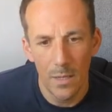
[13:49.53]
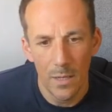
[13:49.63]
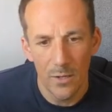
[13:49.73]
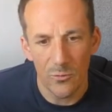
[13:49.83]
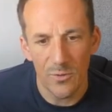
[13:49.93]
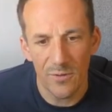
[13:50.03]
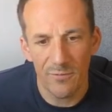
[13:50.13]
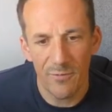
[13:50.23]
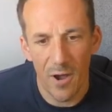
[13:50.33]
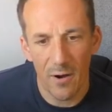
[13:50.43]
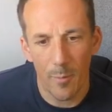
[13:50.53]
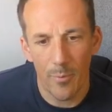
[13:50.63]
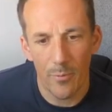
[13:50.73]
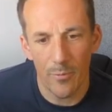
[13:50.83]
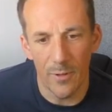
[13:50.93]
So we just fire up
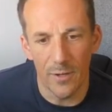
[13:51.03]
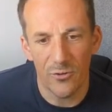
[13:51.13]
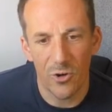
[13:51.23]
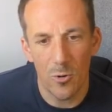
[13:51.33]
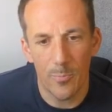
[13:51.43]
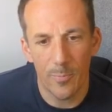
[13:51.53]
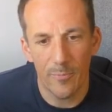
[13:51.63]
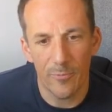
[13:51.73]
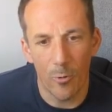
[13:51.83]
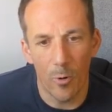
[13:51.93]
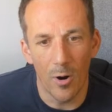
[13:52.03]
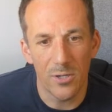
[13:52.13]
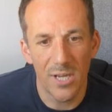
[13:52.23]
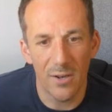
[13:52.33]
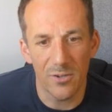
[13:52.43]
the scope for
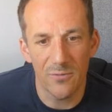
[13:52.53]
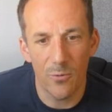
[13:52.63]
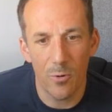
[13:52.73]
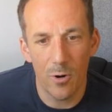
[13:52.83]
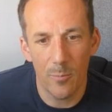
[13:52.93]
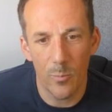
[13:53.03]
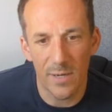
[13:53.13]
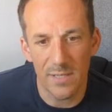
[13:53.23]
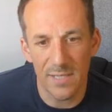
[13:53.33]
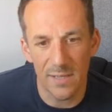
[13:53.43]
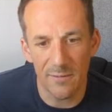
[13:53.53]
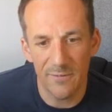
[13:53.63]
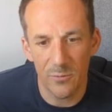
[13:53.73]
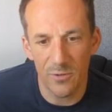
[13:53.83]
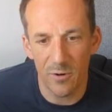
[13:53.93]
challenge 4. We can see the
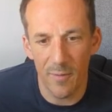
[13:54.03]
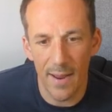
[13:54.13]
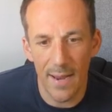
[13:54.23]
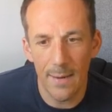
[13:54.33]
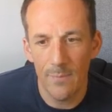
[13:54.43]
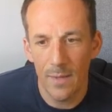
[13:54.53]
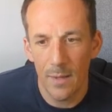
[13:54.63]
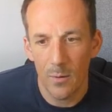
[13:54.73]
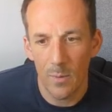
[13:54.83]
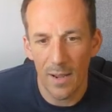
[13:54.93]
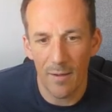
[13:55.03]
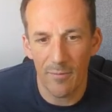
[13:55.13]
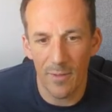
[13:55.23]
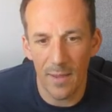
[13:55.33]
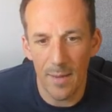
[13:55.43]
filter array. We have
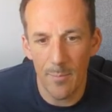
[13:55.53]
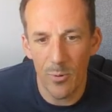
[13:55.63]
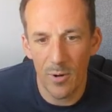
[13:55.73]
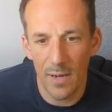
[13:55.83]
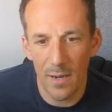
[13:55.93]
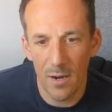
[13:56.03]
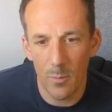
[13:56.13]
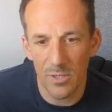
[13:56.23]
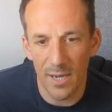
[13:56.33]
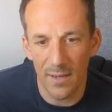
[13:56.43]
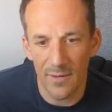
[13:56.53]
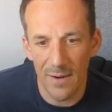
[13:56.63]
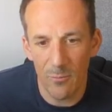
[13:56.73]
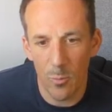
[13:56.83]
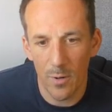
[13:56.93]
the input here, which has
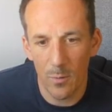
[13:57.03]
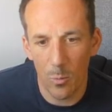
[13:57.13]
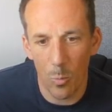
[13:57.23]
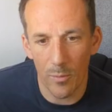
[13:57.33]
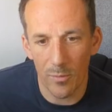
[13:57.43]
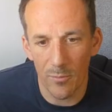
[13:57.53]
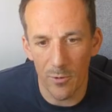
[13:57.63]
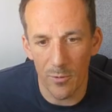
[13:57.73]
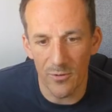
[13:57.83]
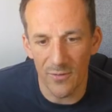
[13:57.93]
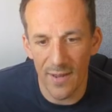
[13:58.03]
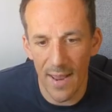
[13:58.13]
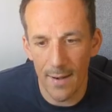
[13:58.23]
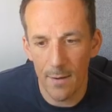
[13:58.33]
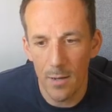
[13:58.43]
everyone, 1 through to
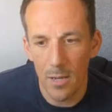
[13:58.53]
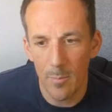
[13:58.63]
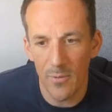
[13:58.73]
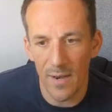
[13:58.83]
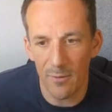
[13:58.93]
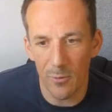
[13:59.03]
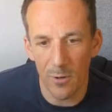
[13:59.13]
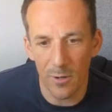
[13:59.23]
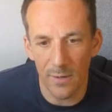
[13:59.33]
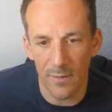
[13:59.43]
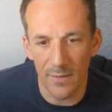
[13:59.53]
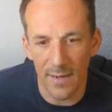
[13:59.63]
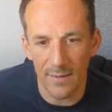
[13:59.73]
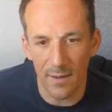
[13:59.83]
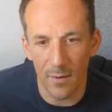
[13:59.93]
10. But then if we look at the
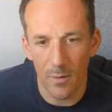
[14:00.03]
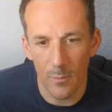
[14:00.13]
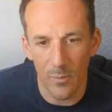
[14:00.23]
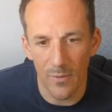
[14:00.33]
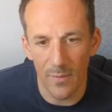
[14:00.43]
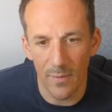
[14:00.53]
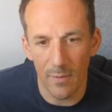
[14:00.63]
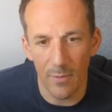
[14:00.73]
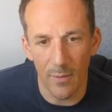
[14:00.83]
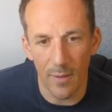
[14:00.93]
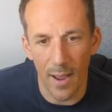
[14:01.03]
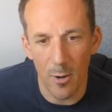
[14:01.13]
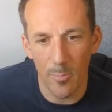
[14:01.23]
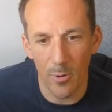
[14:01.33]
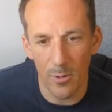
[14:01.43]
data within the
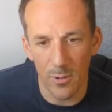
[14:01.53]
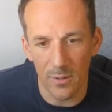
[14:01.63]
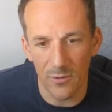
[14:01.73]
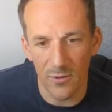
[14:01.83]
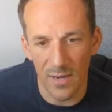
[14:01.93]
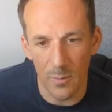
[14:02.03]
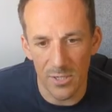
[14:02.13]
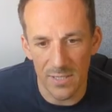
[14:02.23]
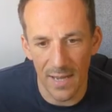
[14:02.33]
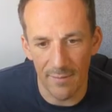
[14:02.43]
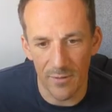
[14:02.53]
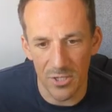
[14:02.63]
output, you can see we just have the